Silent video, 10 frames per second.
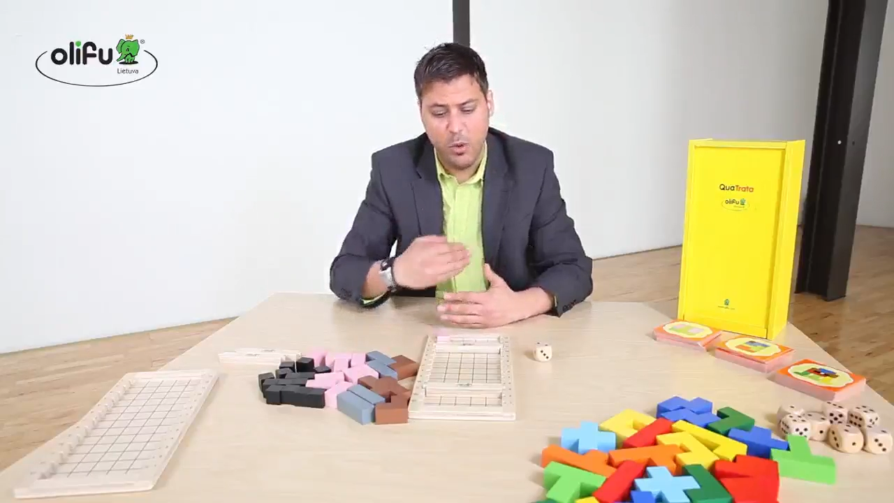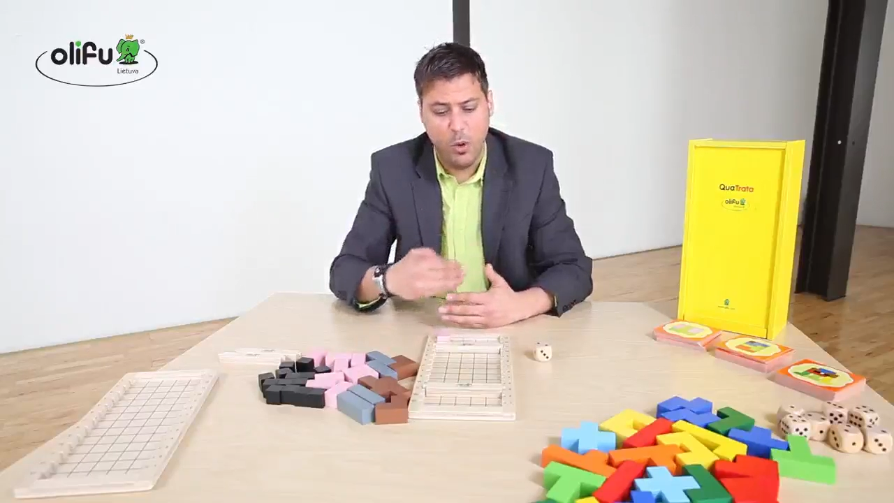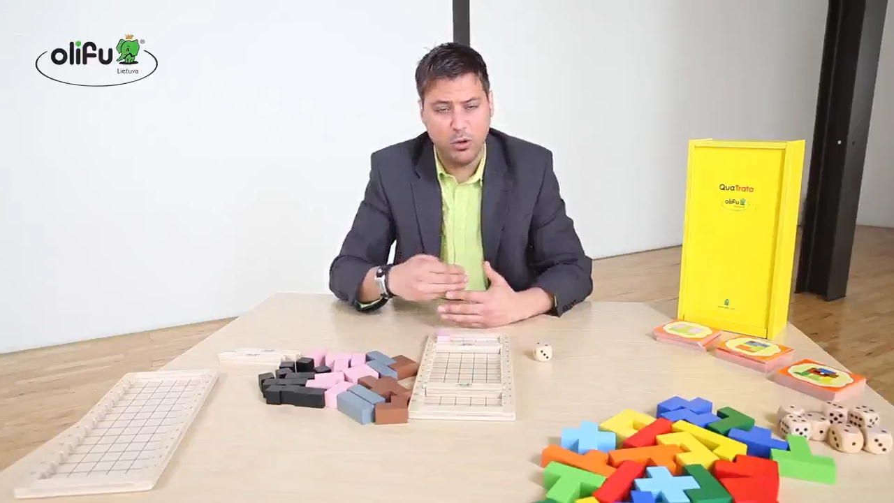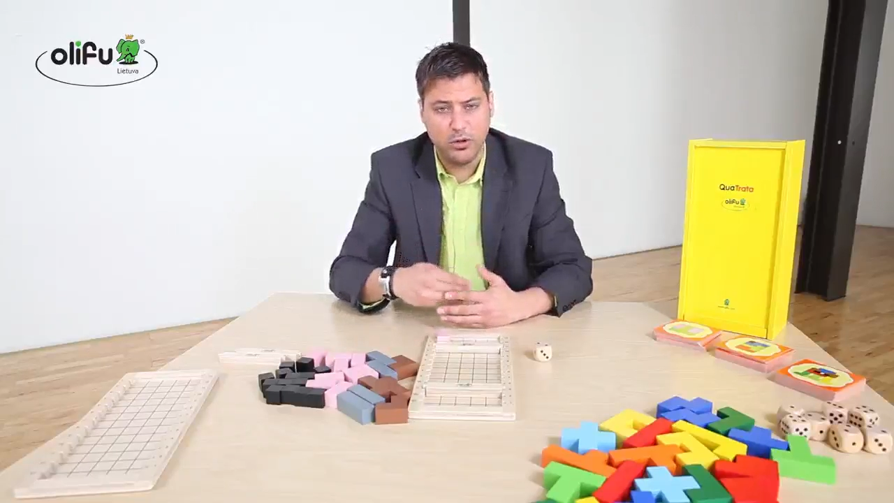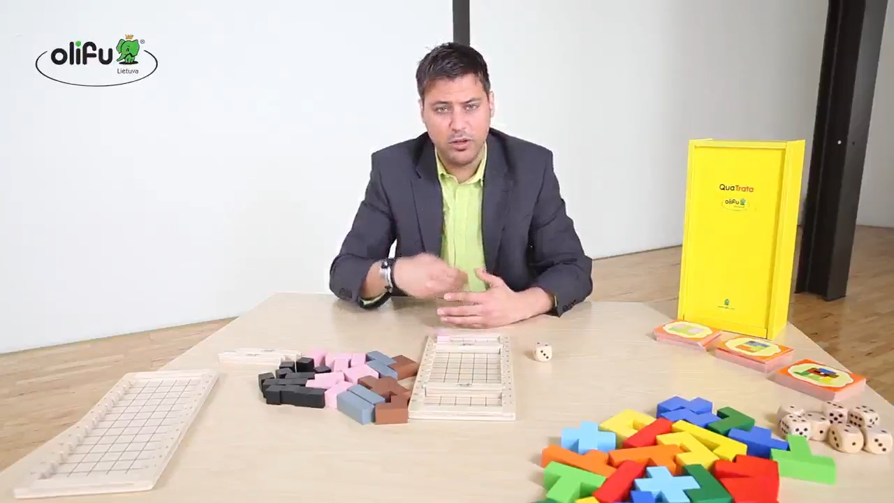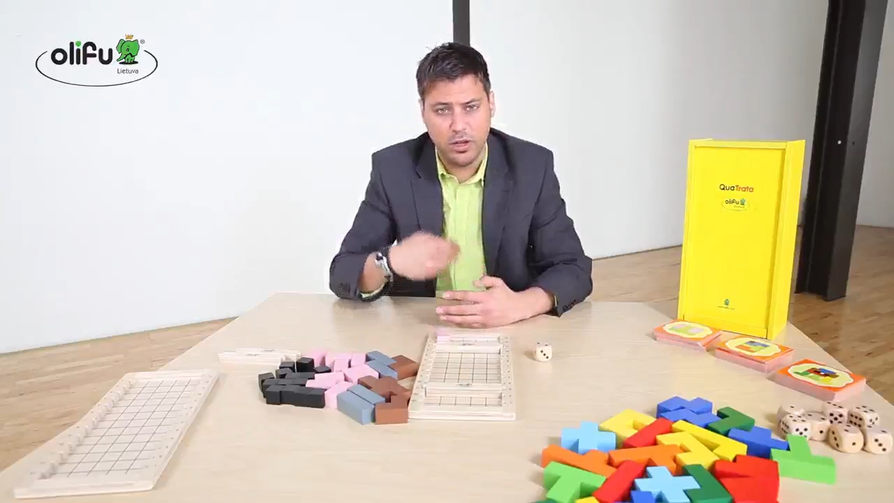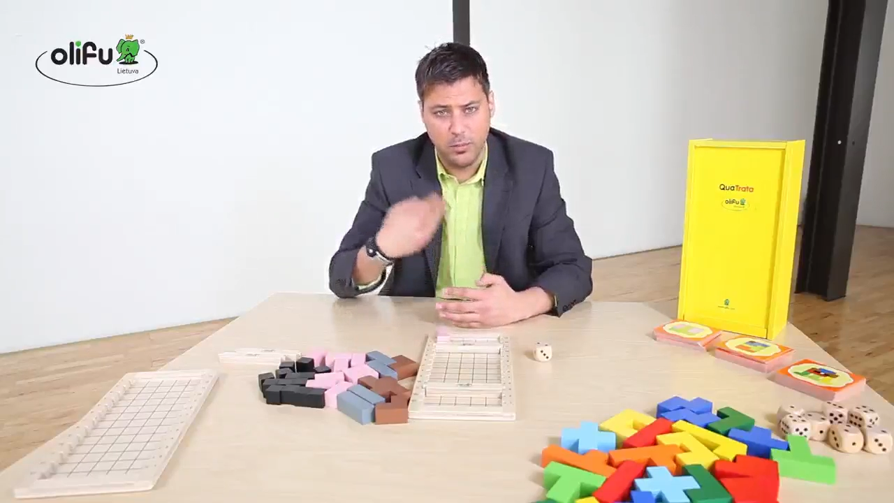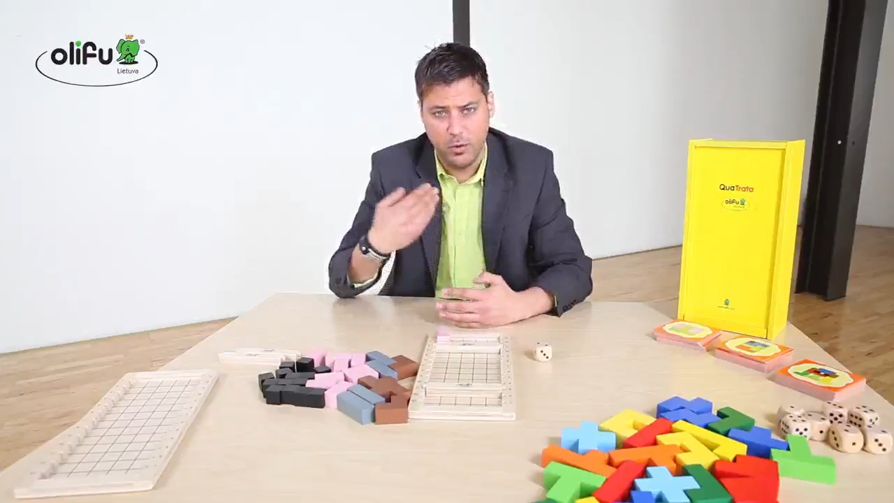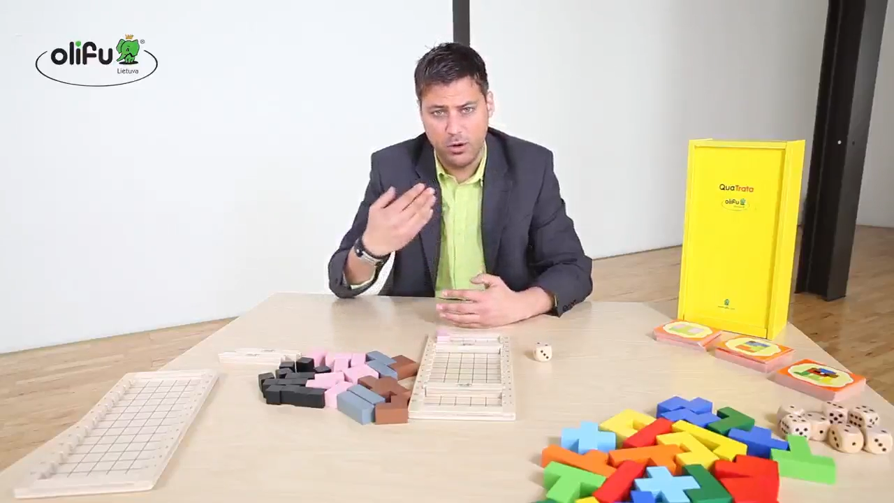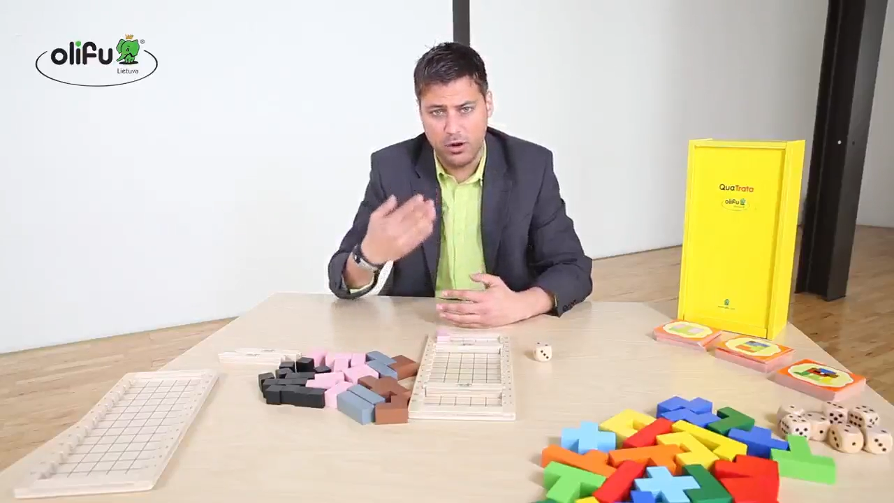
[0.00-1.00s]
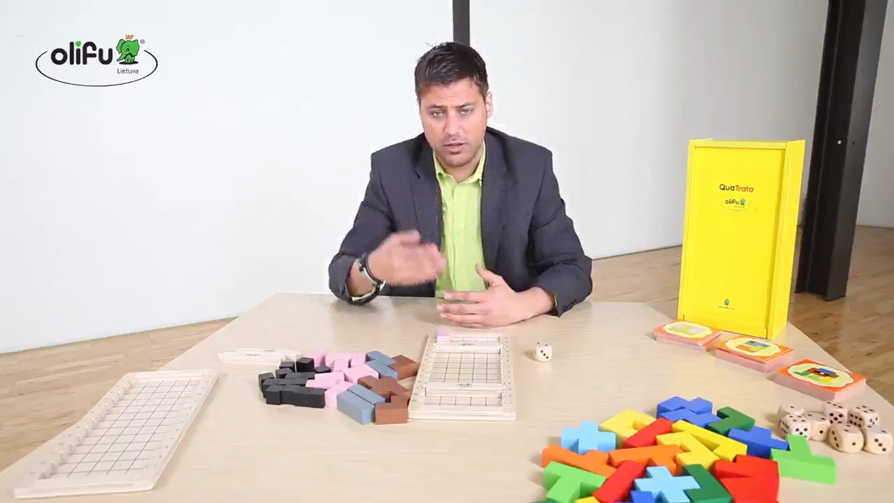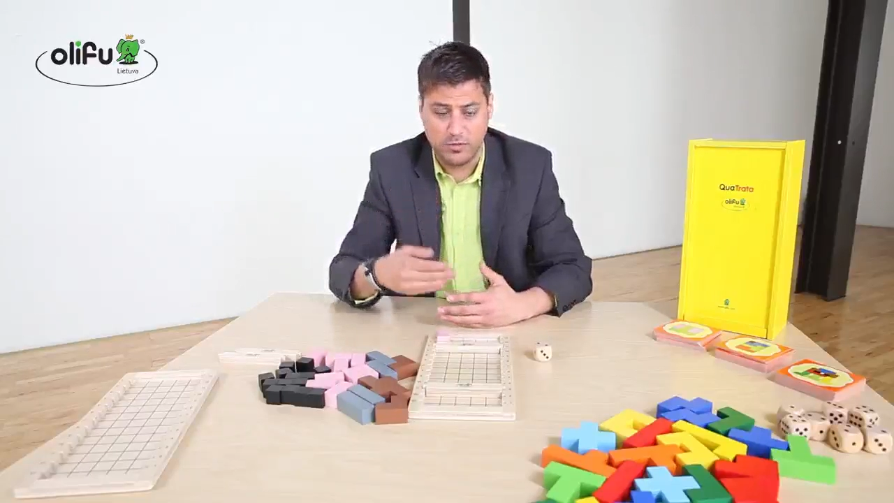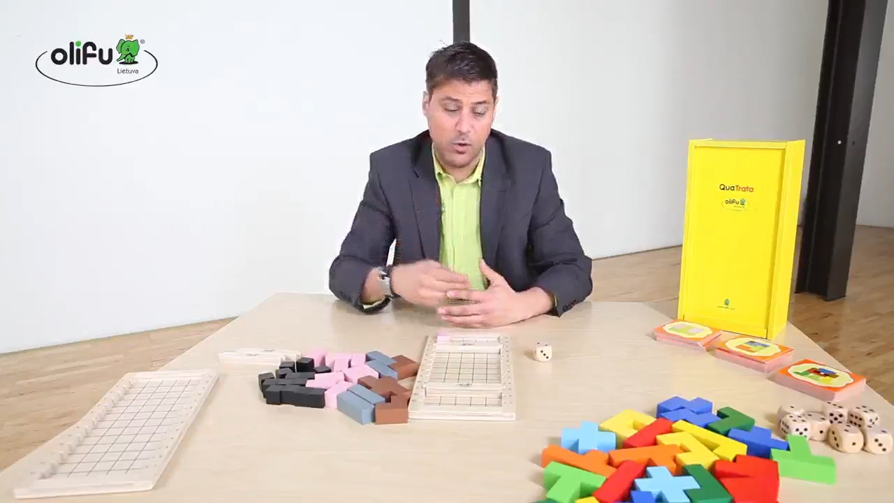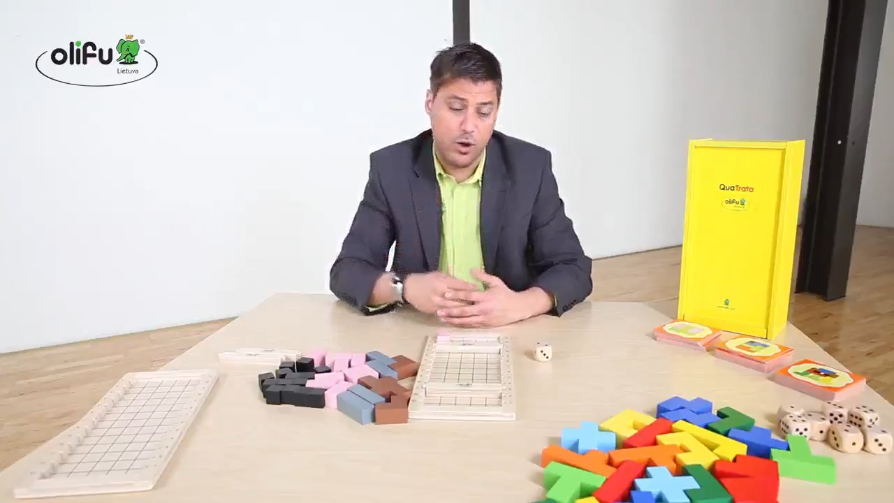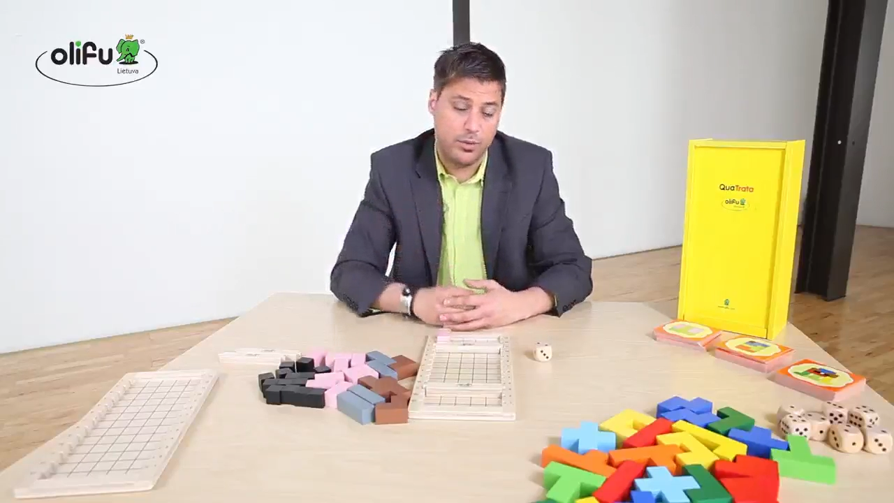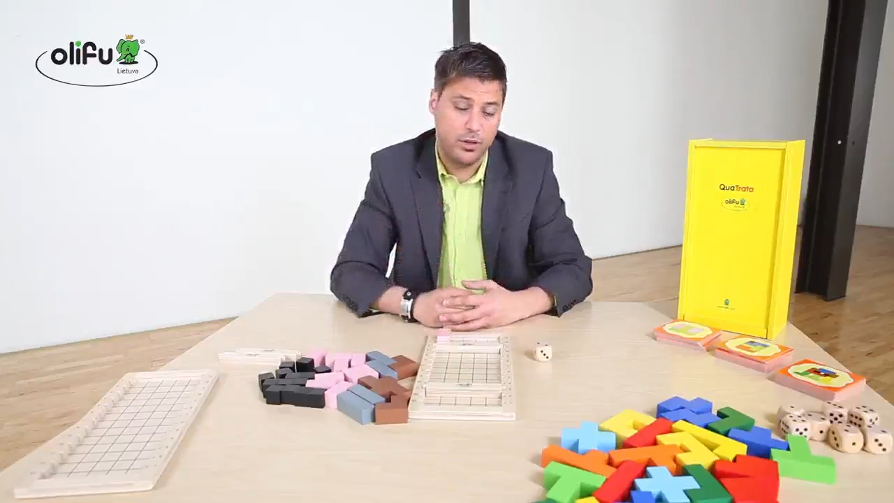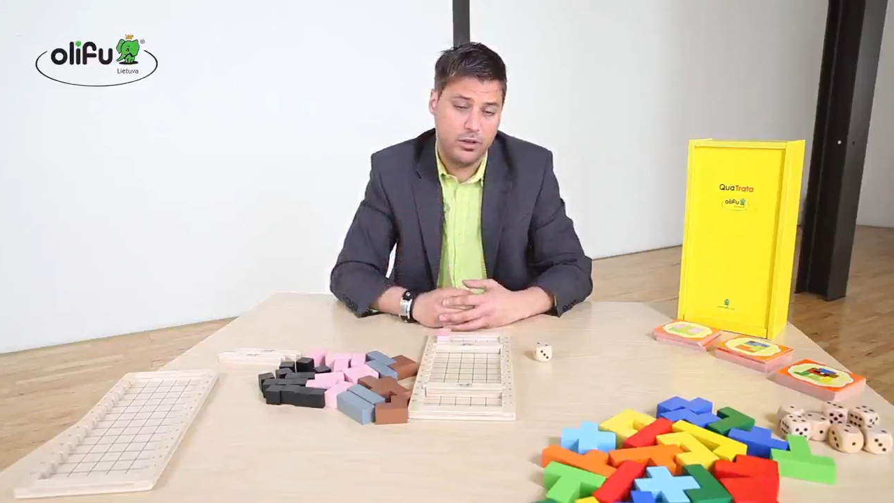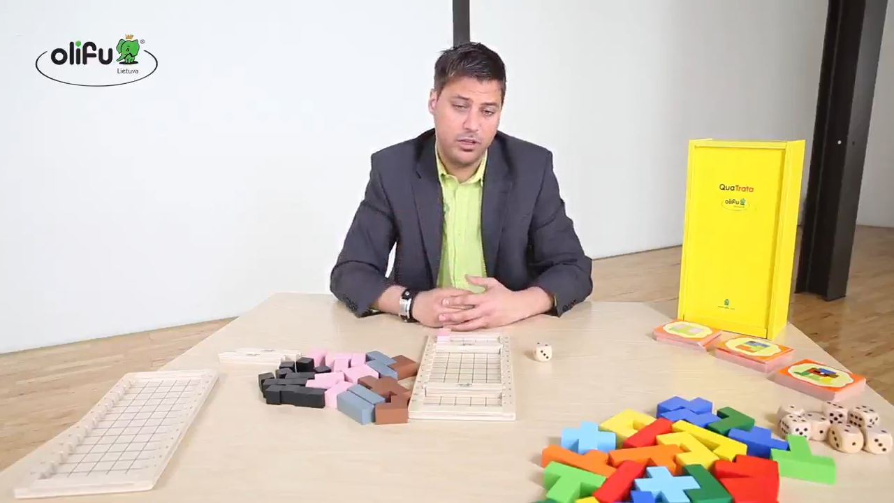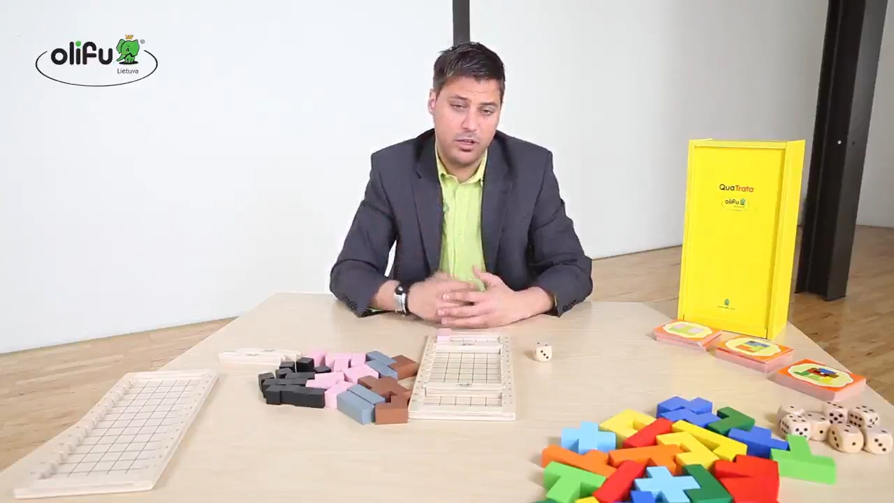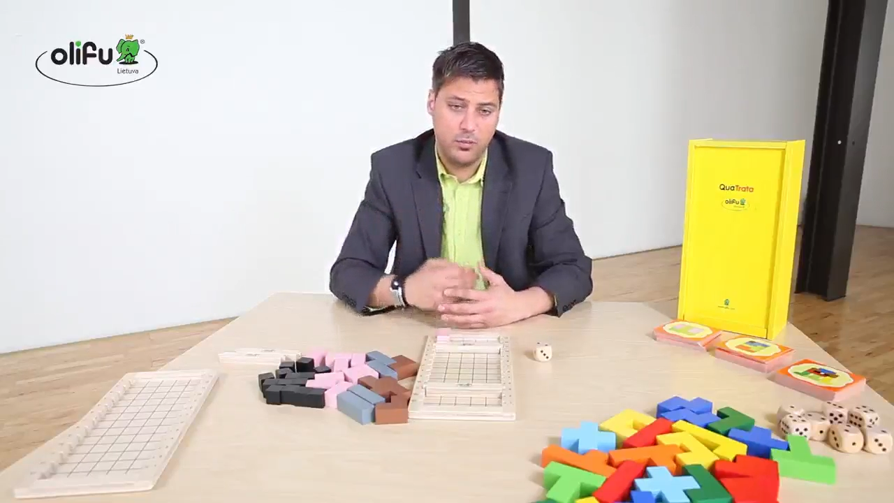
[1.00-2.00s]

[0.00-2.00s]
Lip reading: older and has more ability,